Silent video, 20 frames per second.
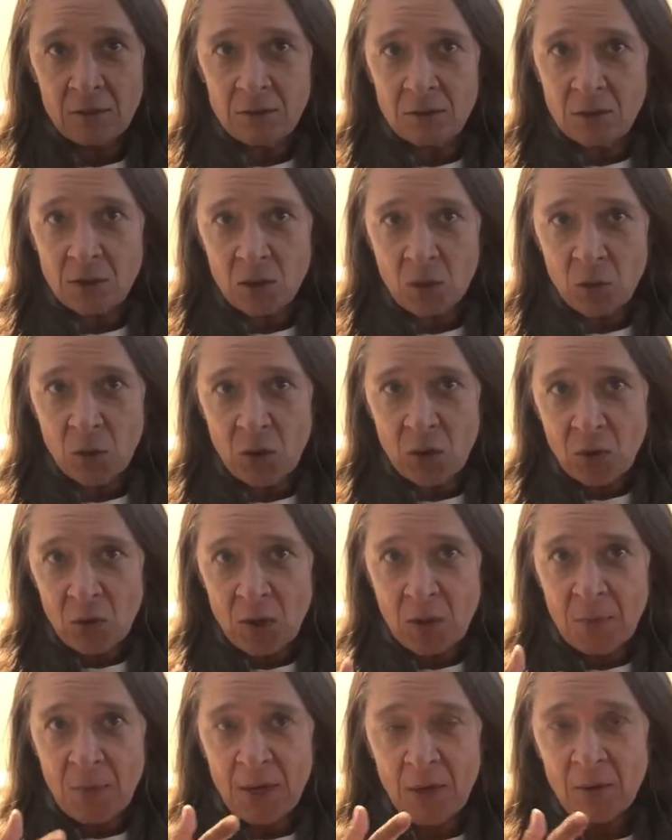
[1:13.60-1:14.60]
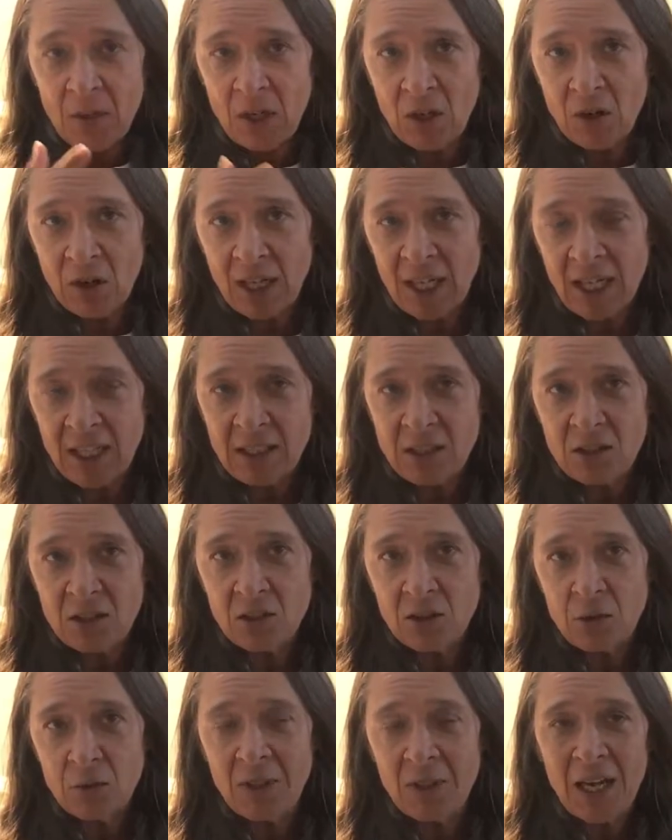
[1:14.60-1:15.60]
So you're comparing your kids
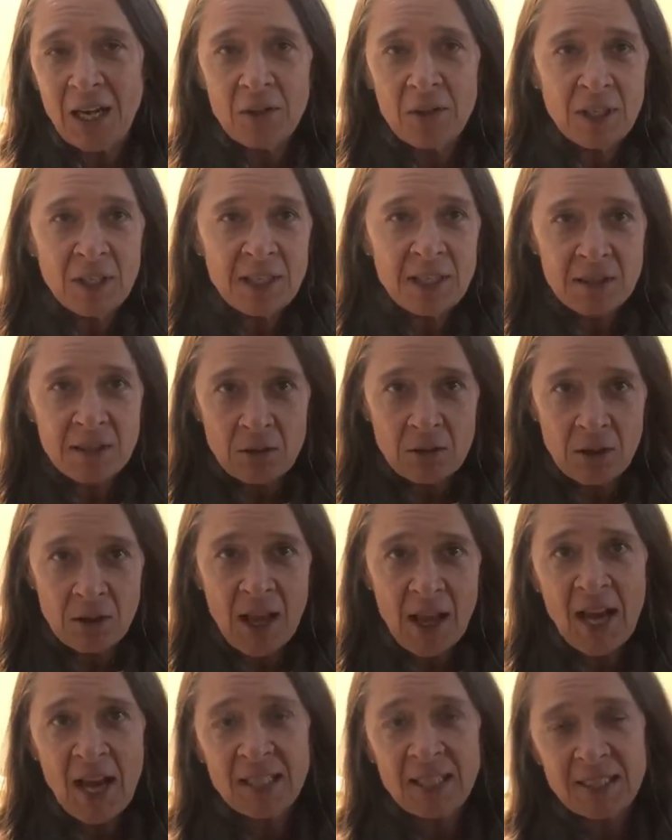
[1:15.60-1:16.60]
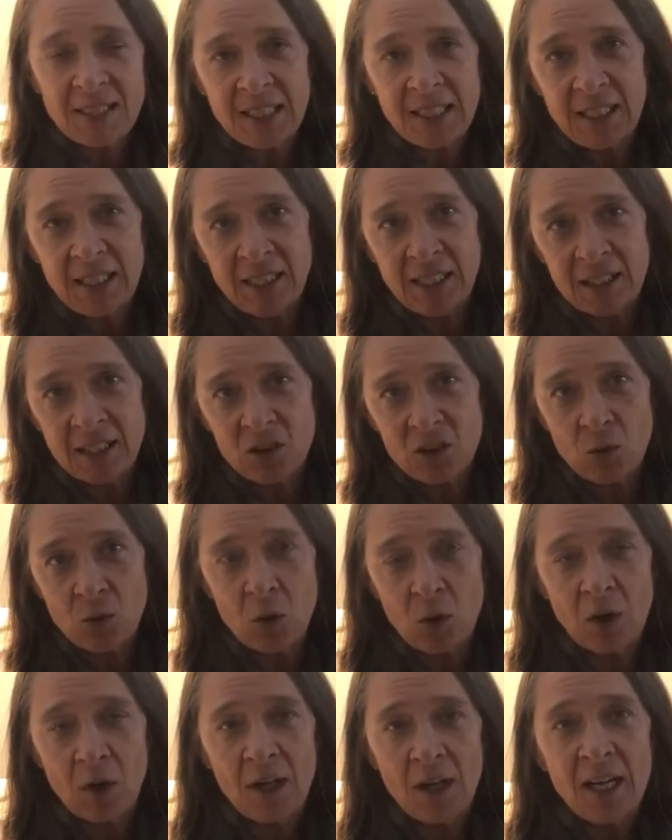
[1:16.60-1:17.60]
to the other kids in their class, the kid next
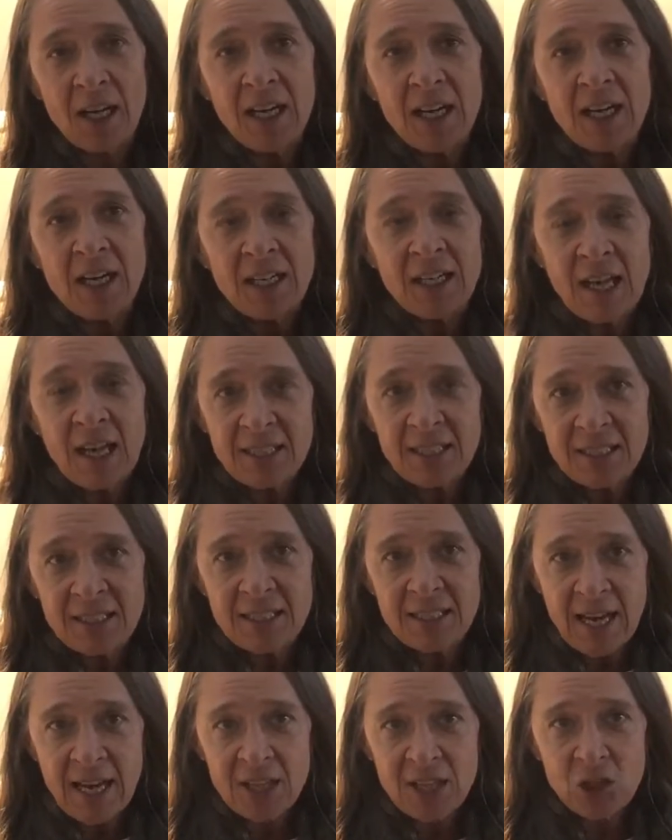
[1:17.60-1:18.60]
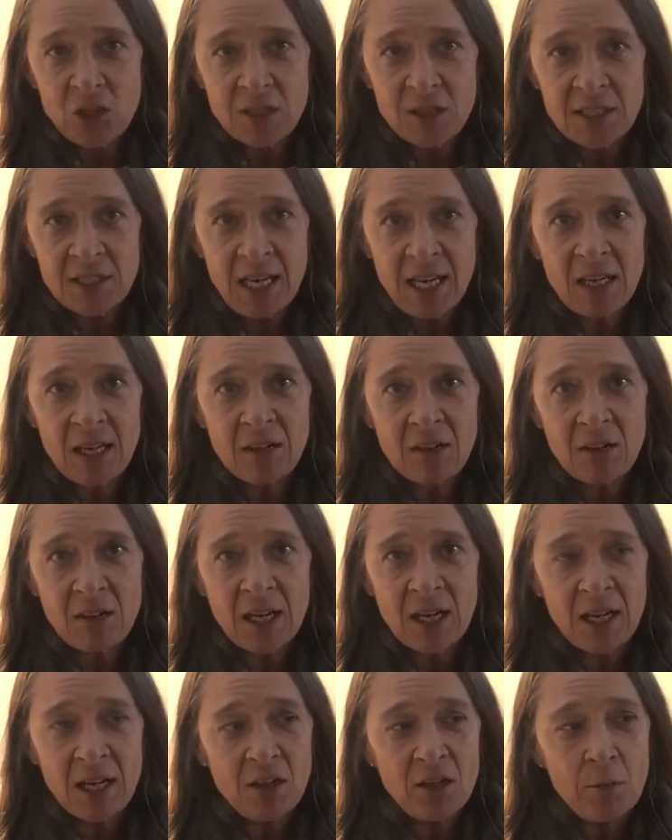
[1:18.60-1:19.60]
door, not this national standard,
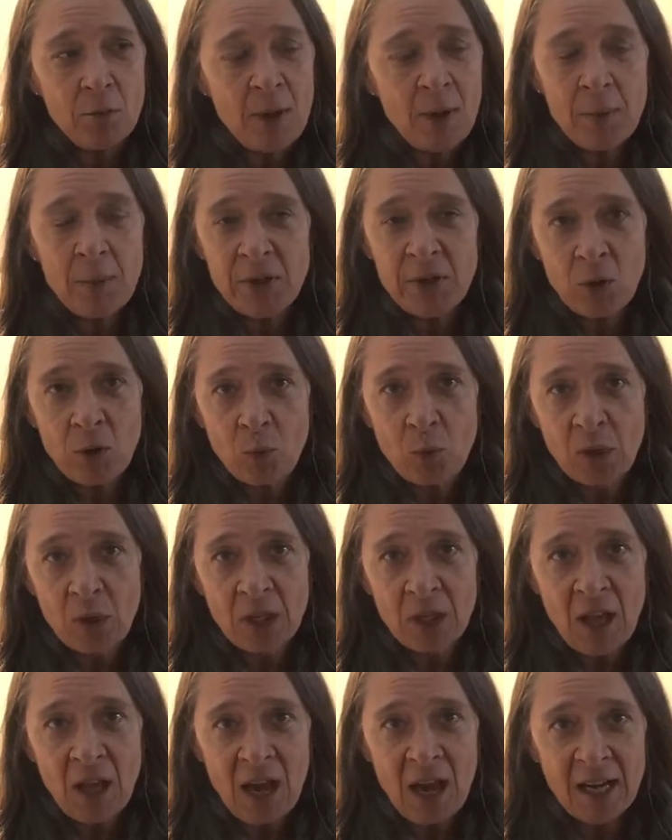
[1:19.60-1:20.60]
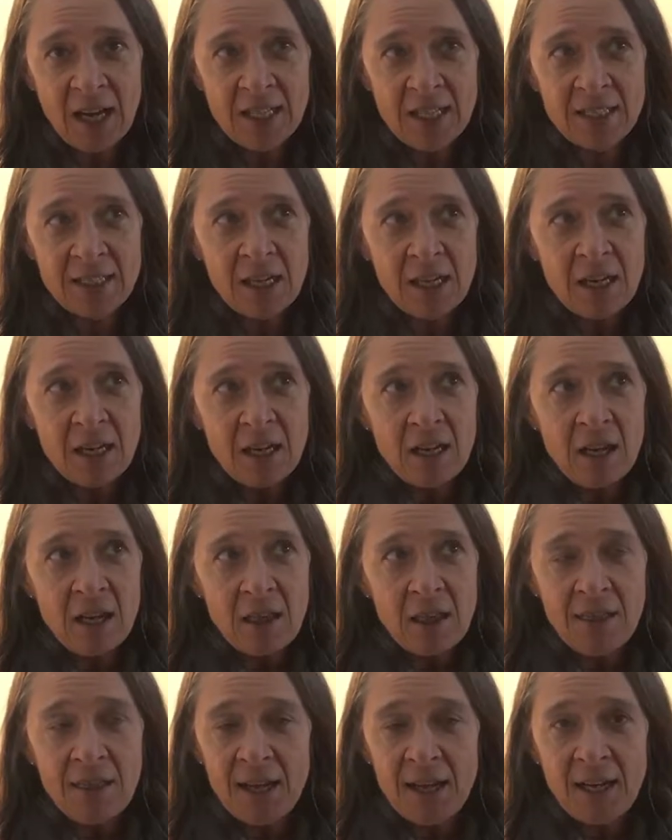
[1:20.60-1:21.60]
and you maybe don't realize
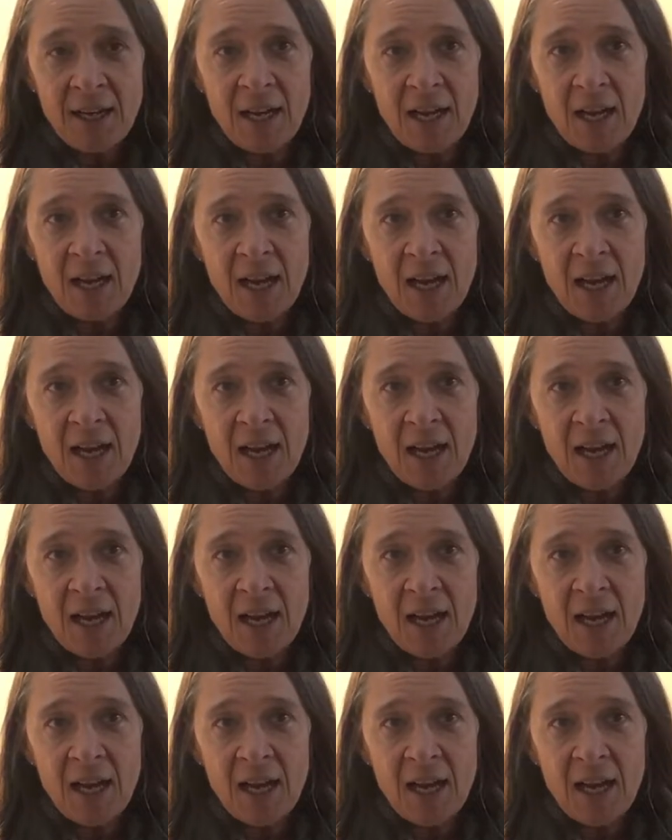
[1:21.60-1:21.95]
that